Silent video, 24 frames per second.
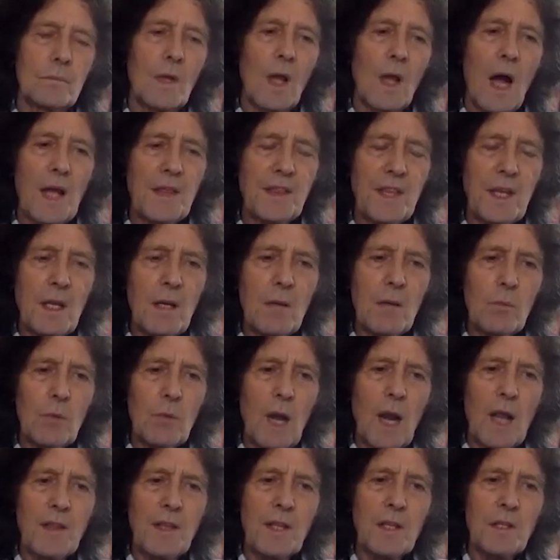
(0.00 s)
I think, well,
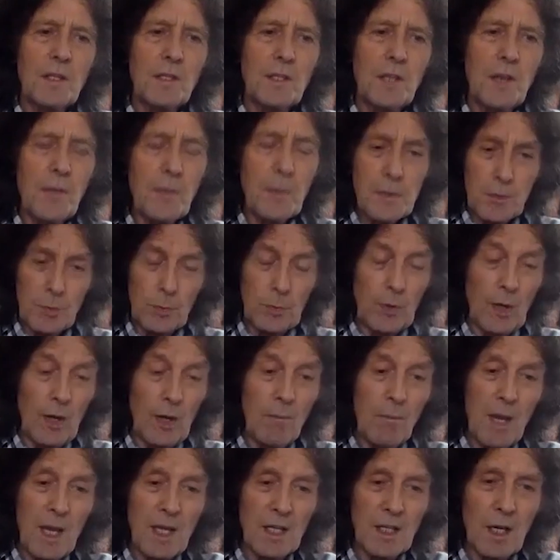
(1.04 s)
I think the difference between
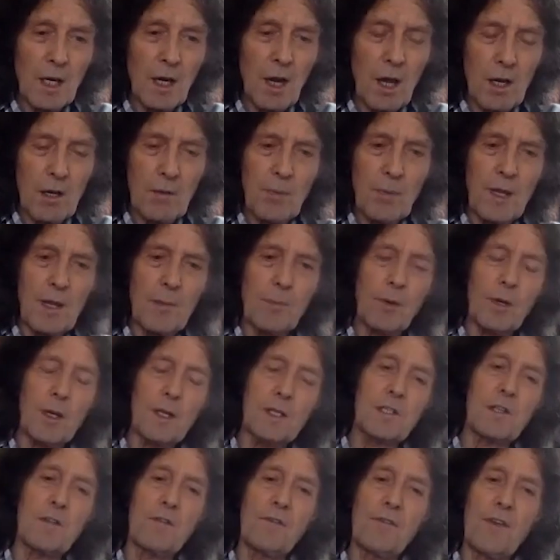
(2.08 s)
me and a lot of people is
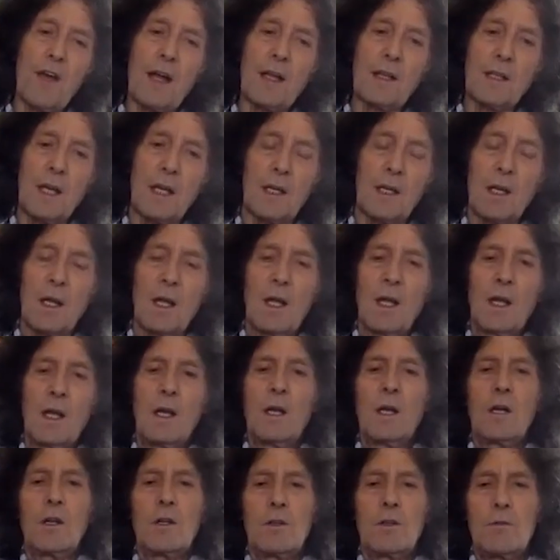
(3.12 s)
the fact that
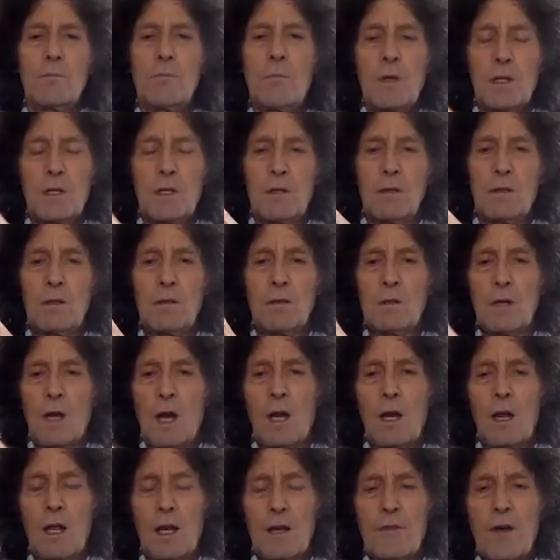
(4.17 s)
you, you, a
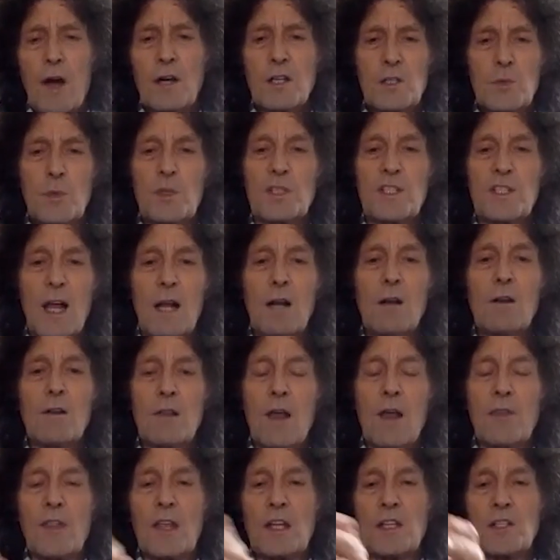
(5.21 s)
lot of artists would tell you
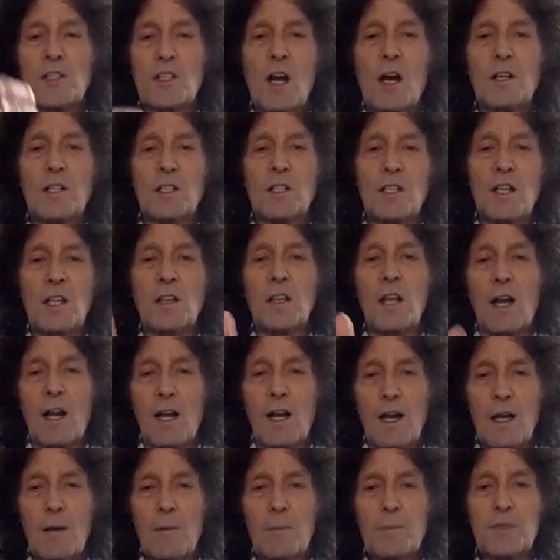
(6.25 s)
that they started in the
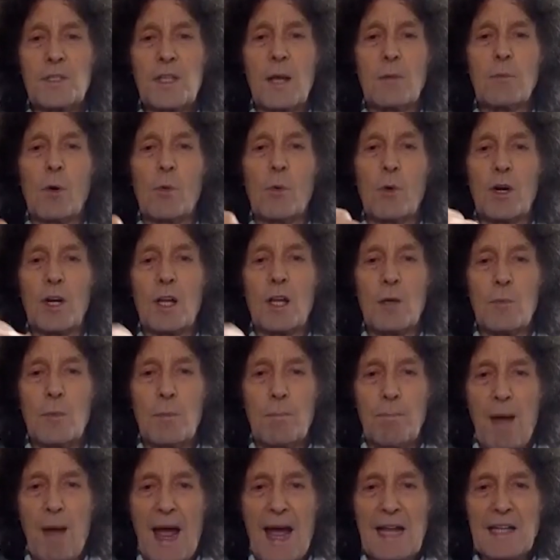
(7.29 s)
clubs, they were working mm-hmm.
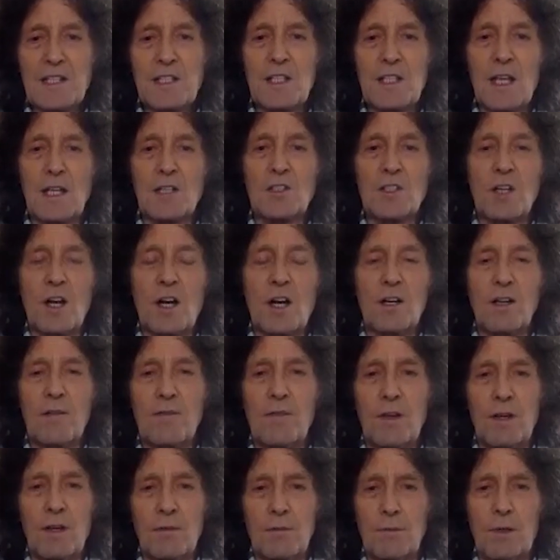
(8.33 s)
bands,
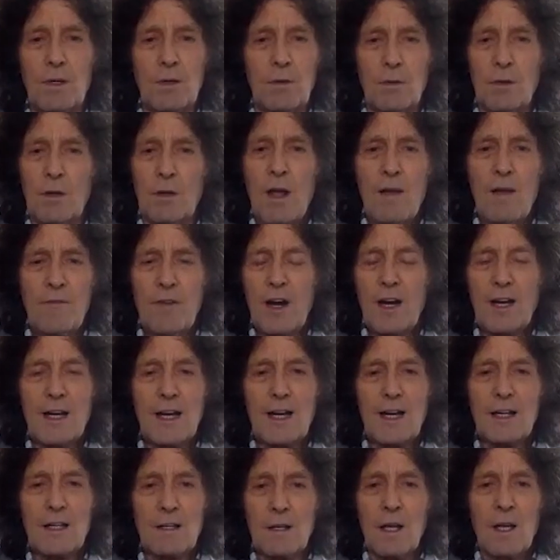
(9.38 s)
started very
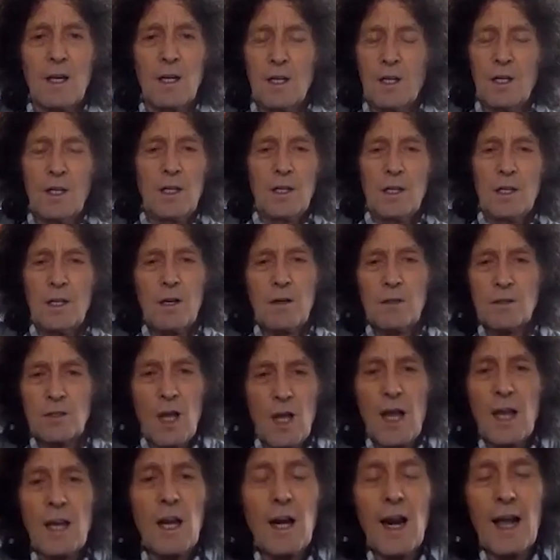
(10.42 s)
little, you know, it's
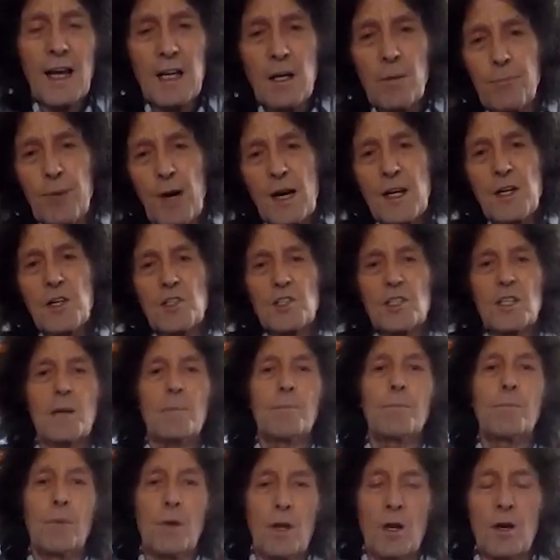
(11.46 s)
an, like an apprenticeship,
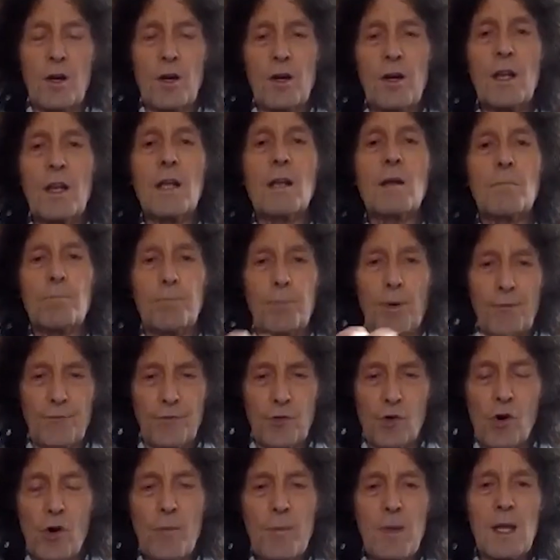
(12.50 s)
earning,
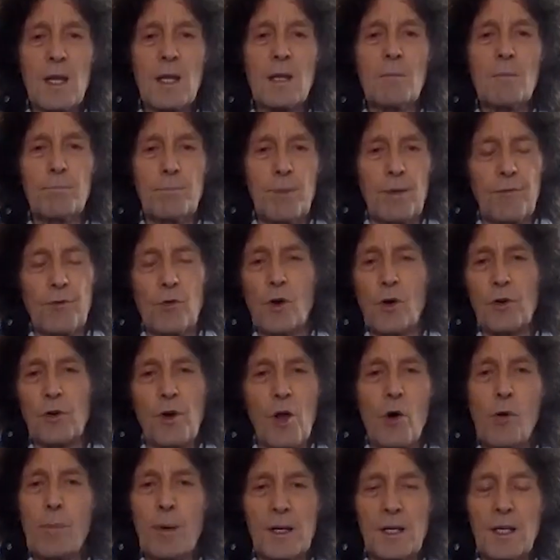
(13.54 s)
performing before
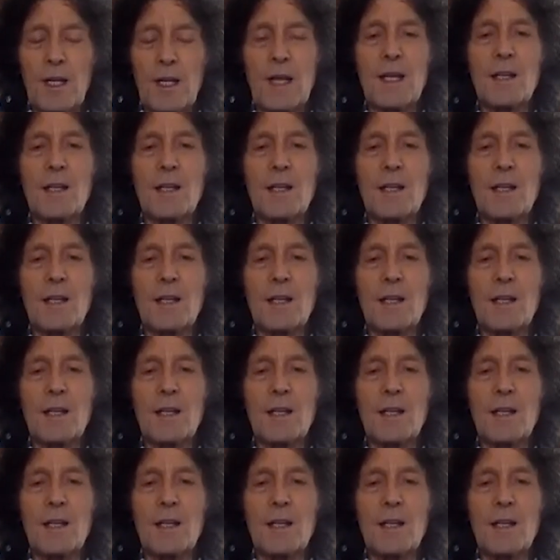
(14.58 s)
nobody,